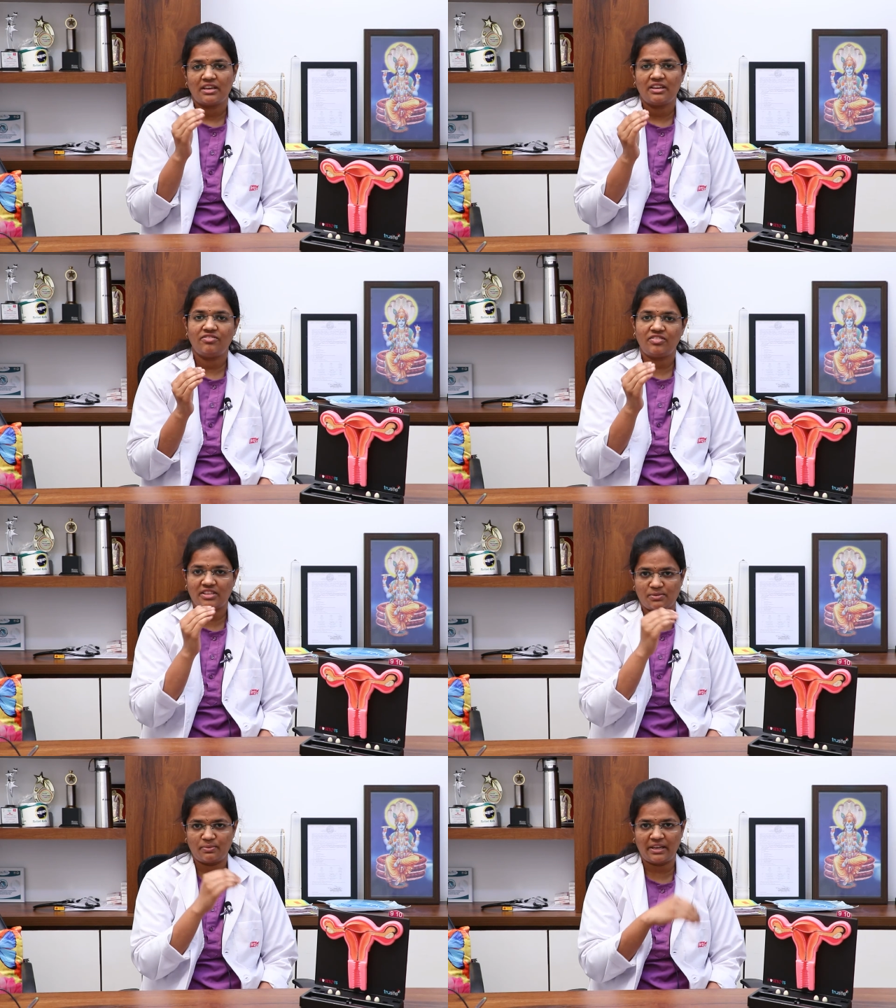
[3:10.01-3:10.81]
if the
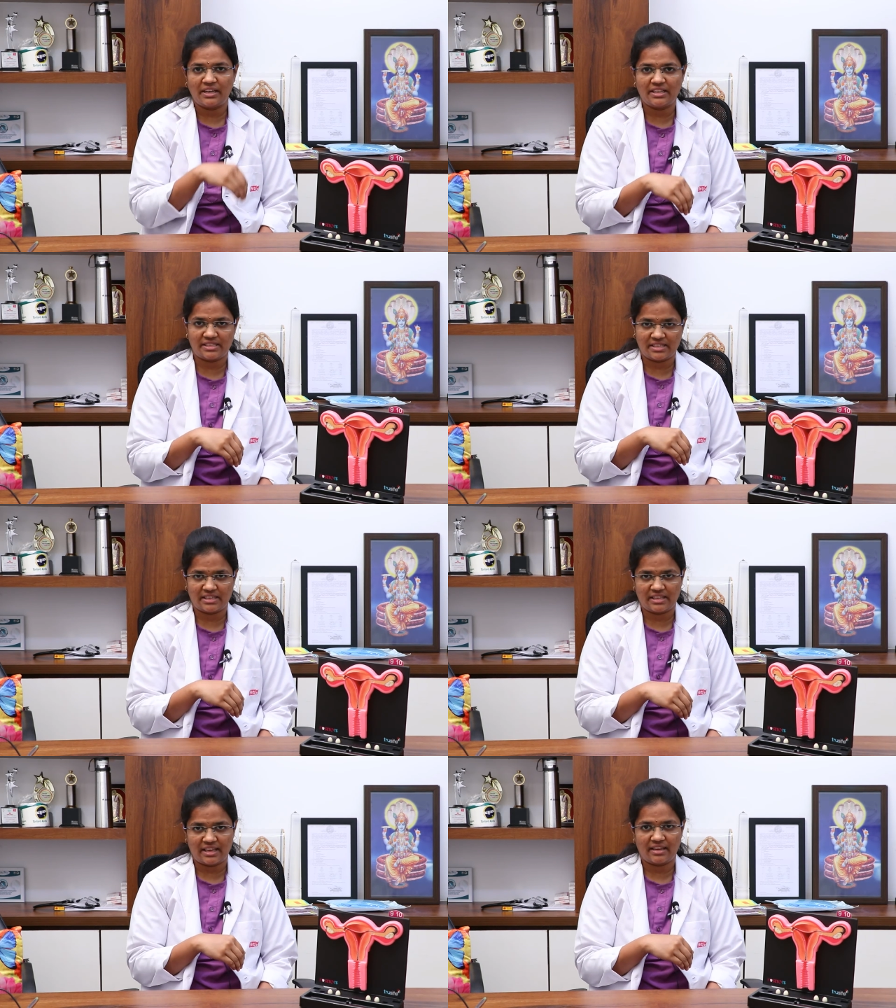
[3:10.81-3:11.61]
spill is
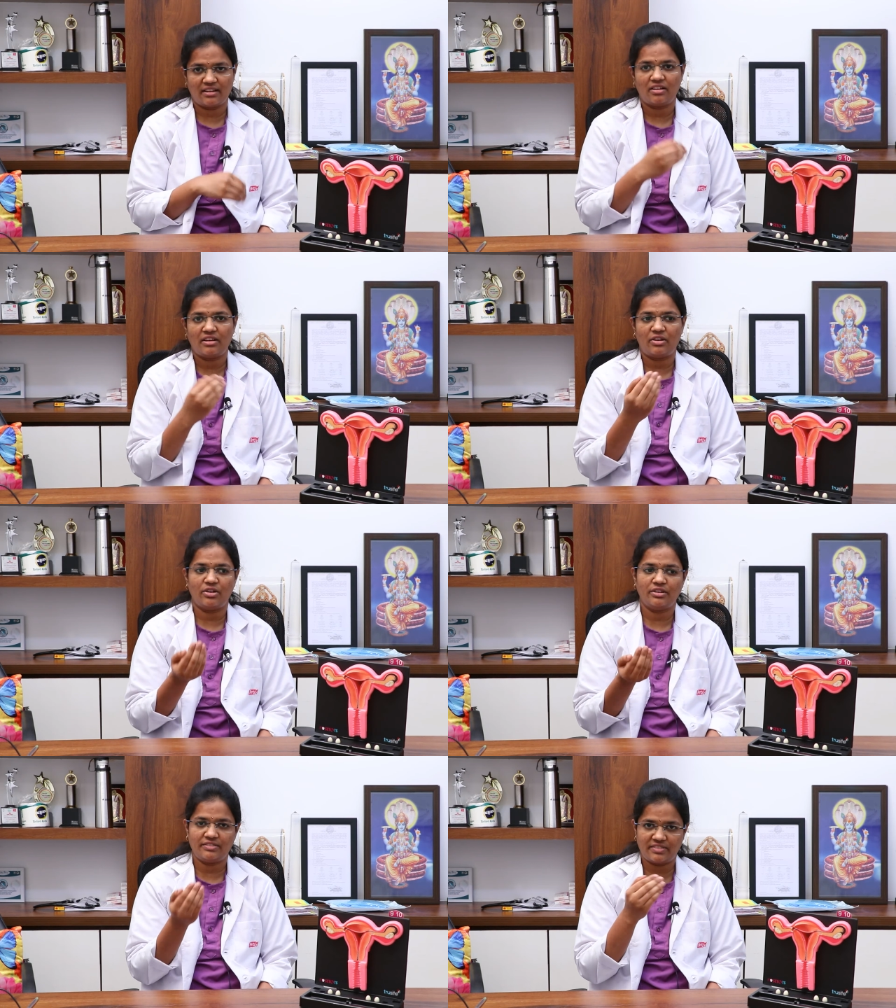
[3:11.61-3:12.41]
there
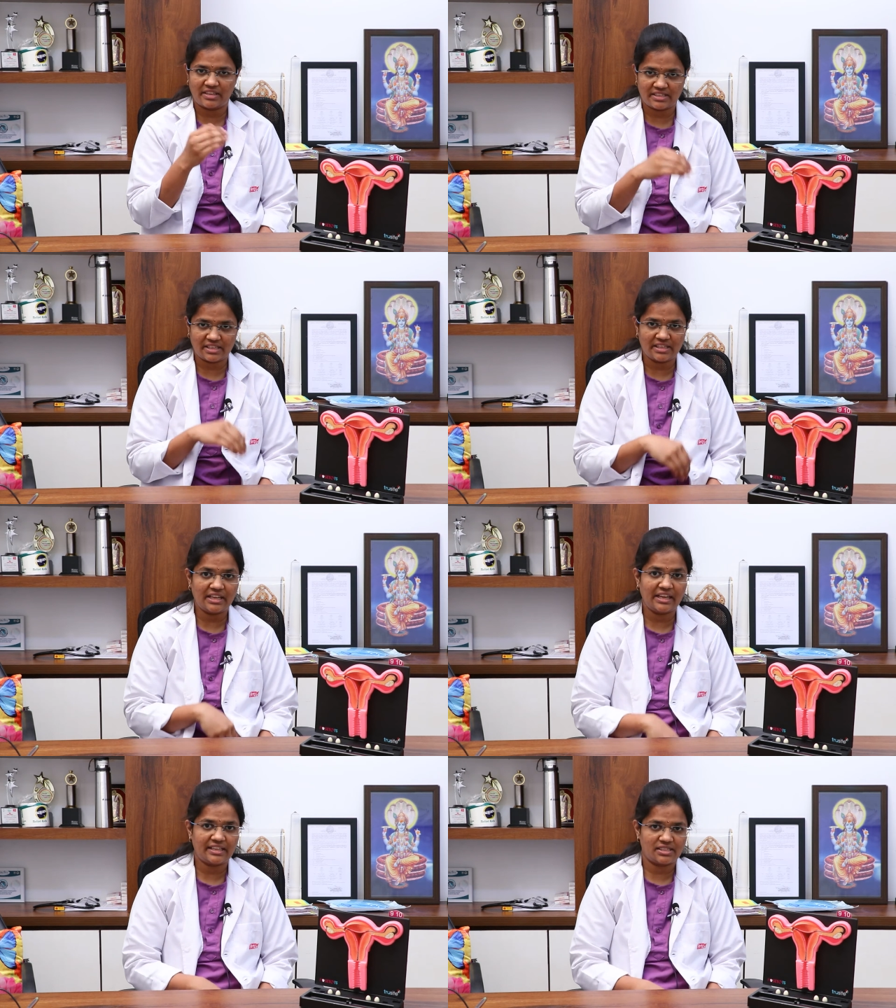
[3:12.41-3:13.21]
or if there is a
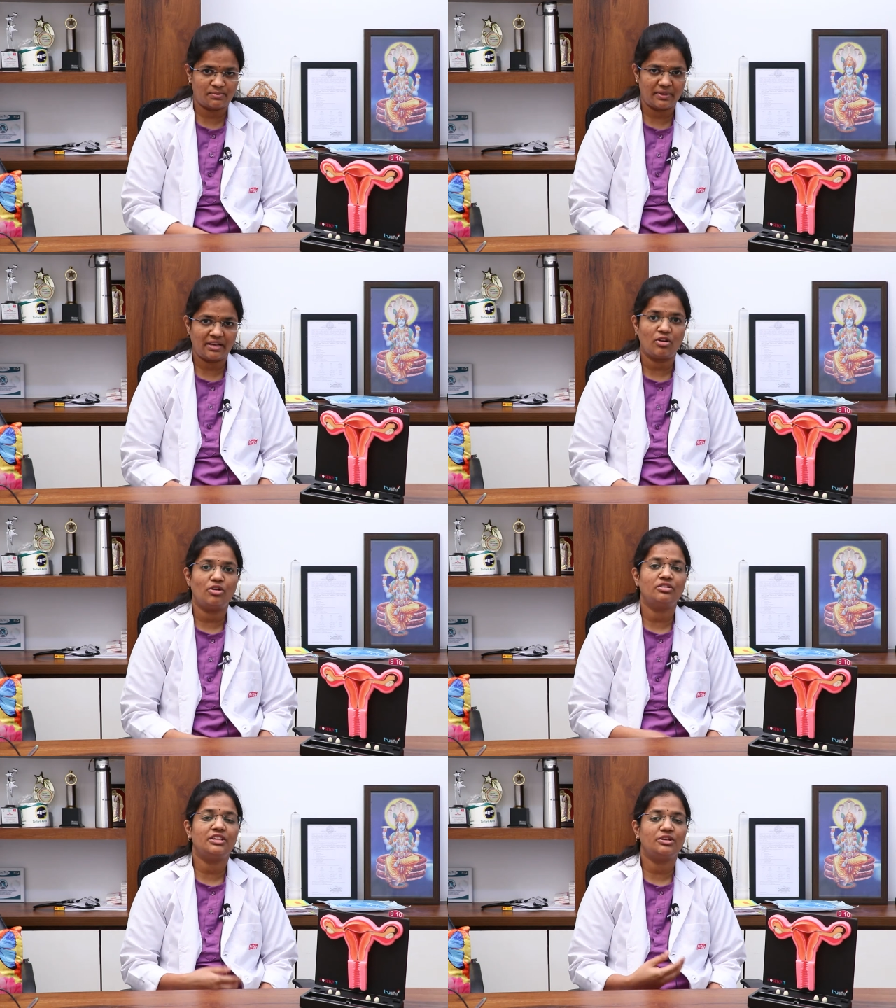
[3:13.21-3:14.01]
delay spill
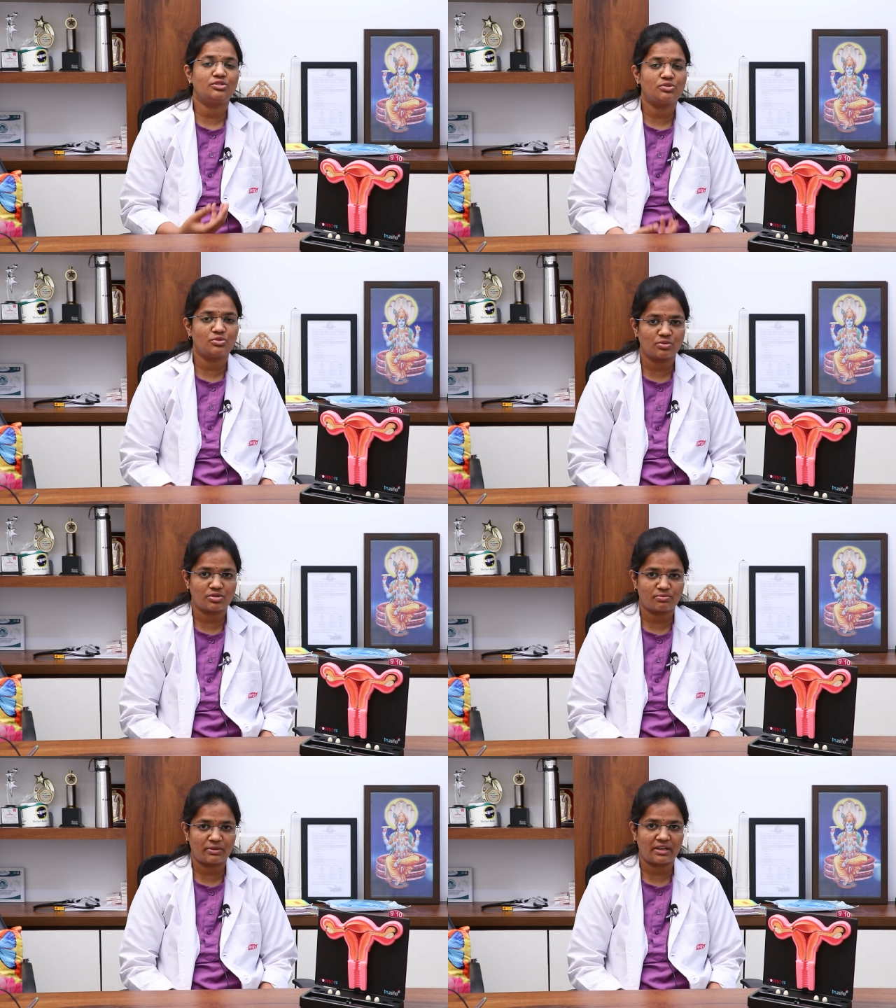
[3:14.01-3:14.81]
or there is no
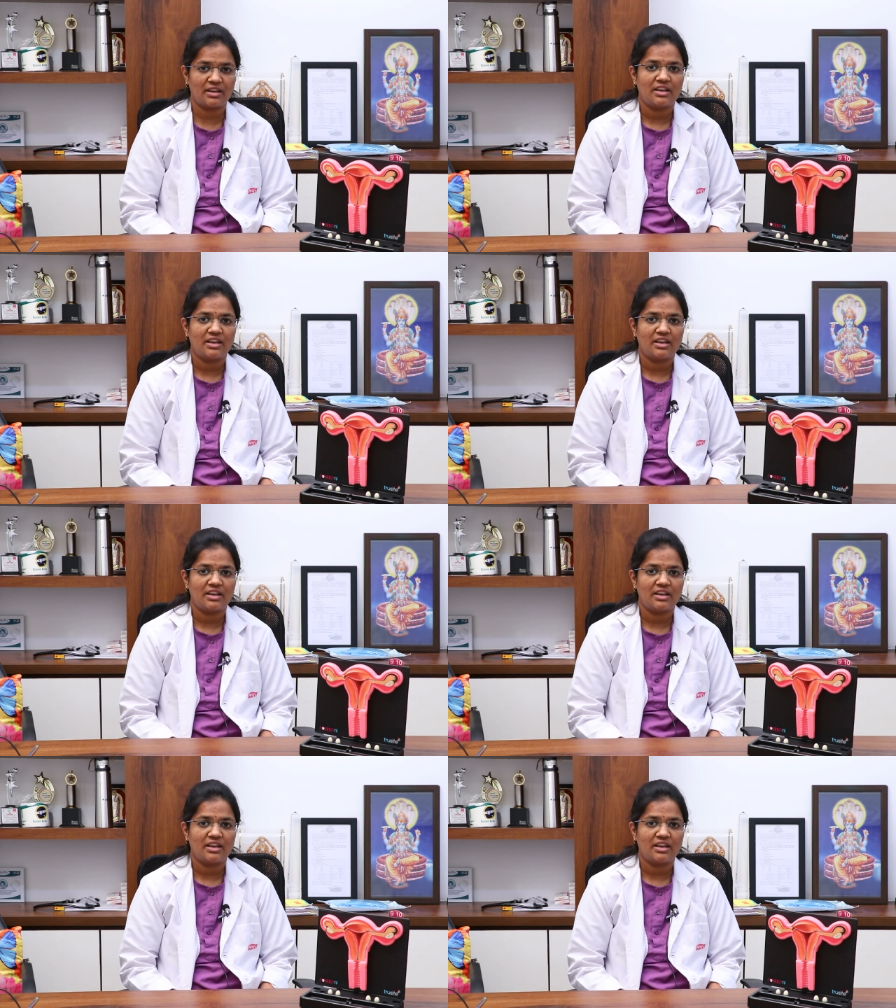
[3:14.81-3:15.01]
spill